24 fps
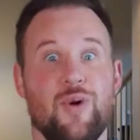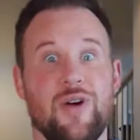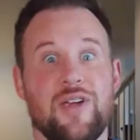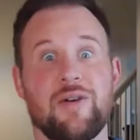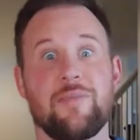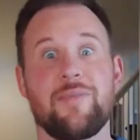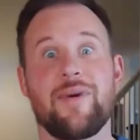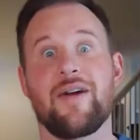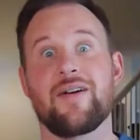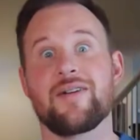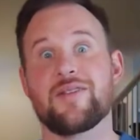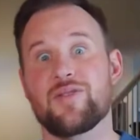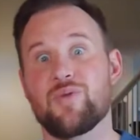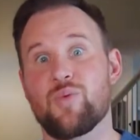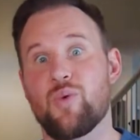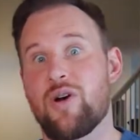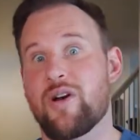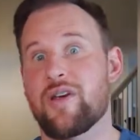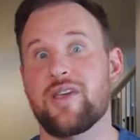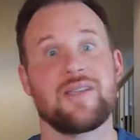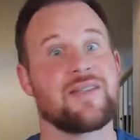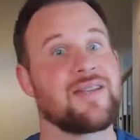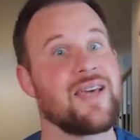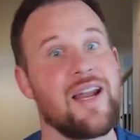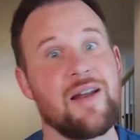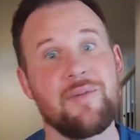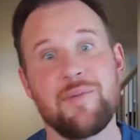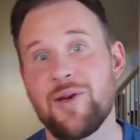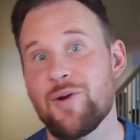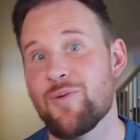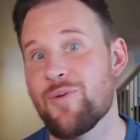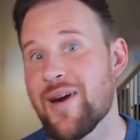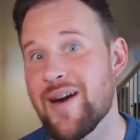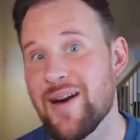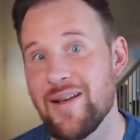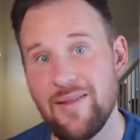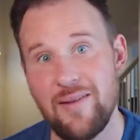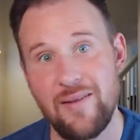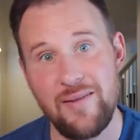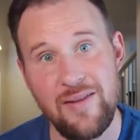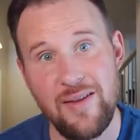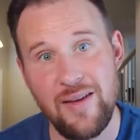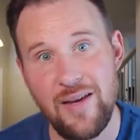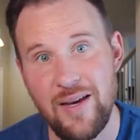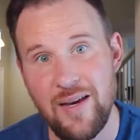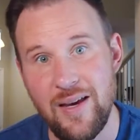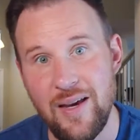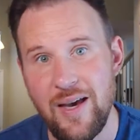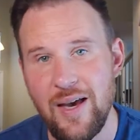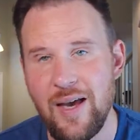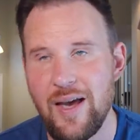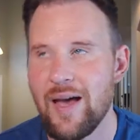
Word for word: want your marriage to work, it's got to be a regular thing.